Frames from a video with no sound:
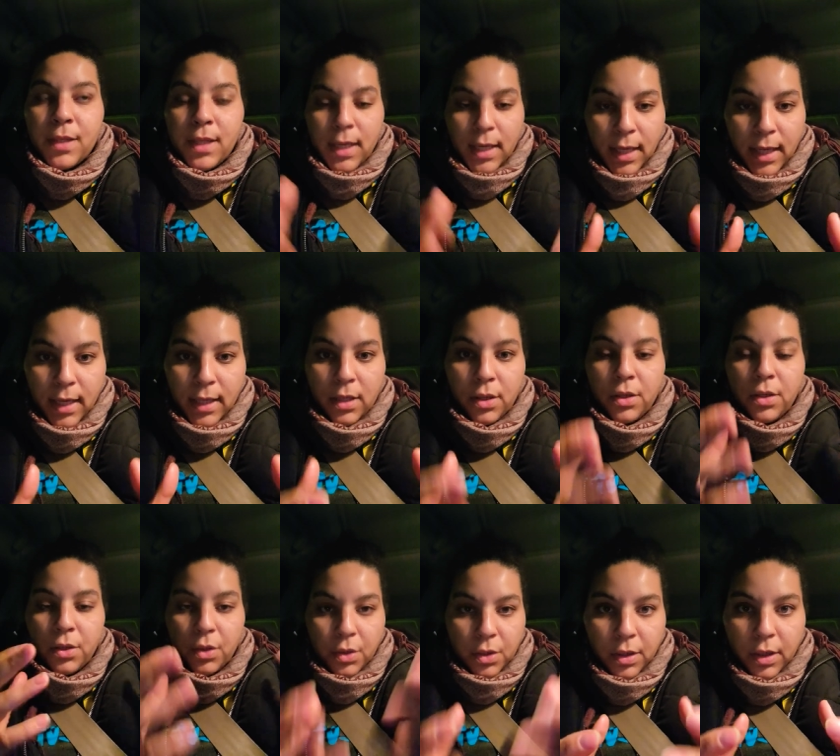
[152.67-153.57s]
in
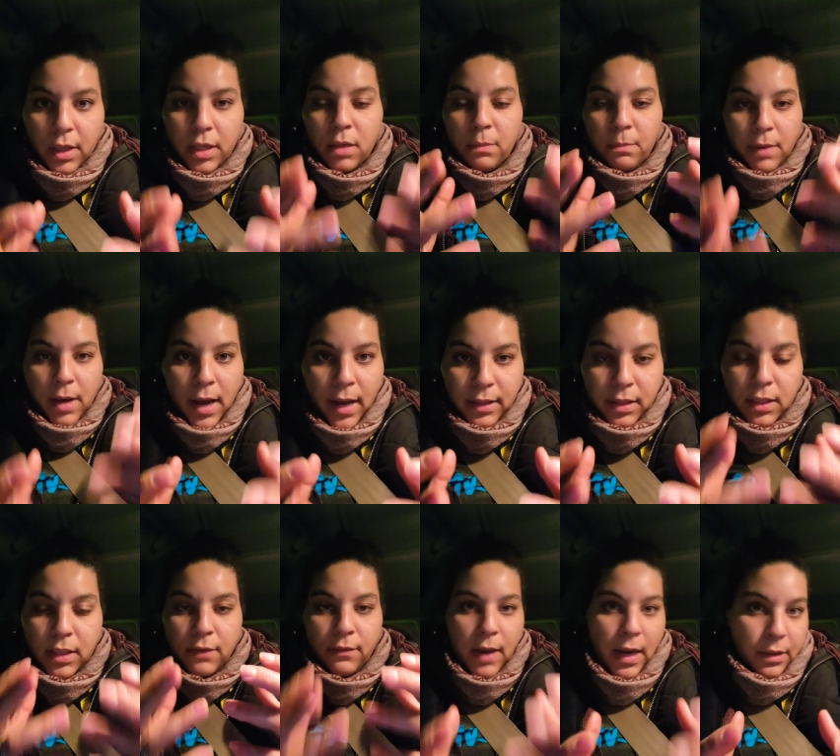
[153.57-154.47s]
good,
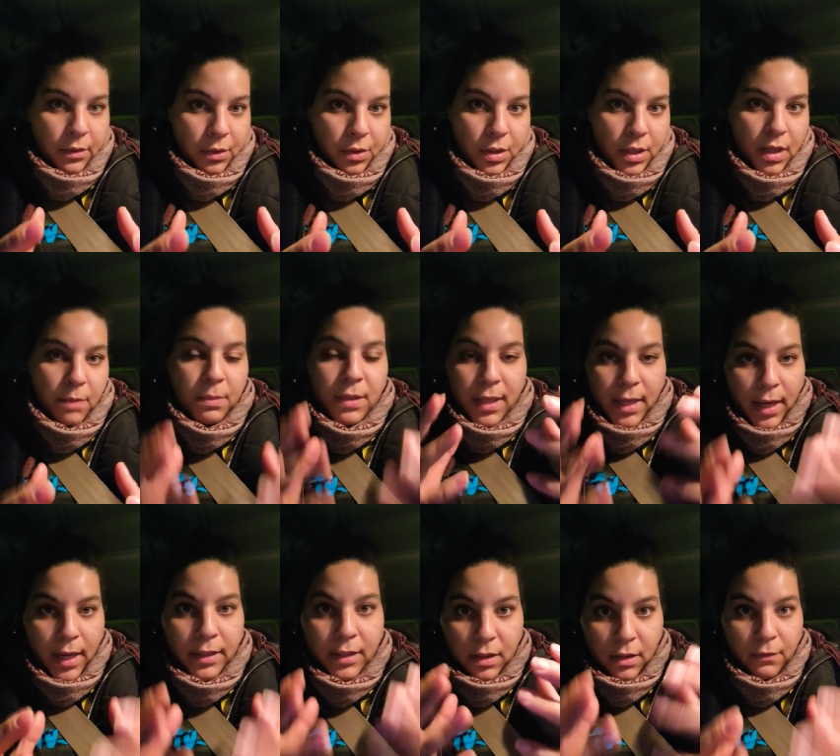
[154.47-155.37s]
positive energy
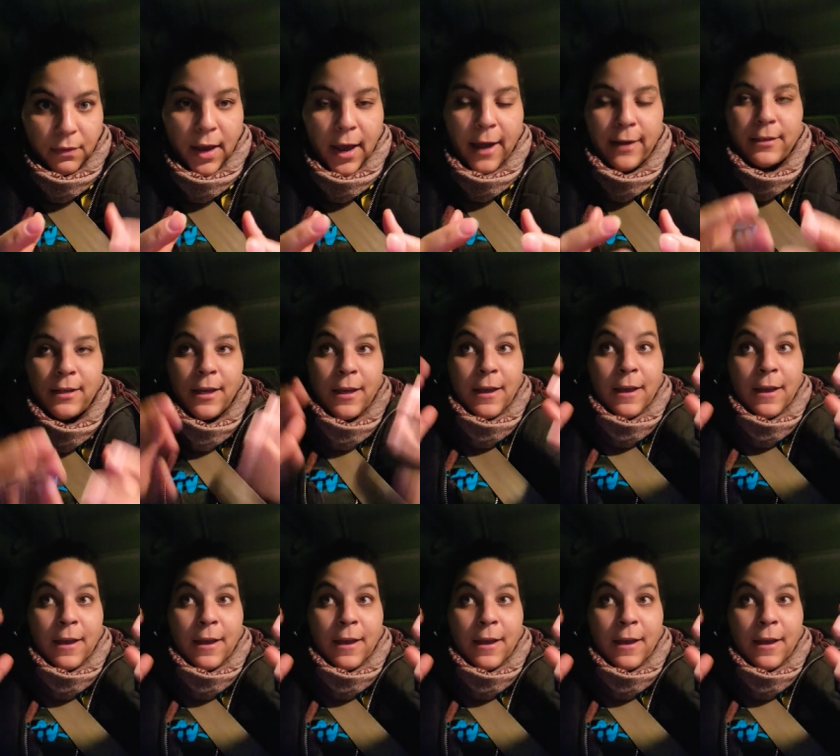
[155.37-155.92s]
because of the fact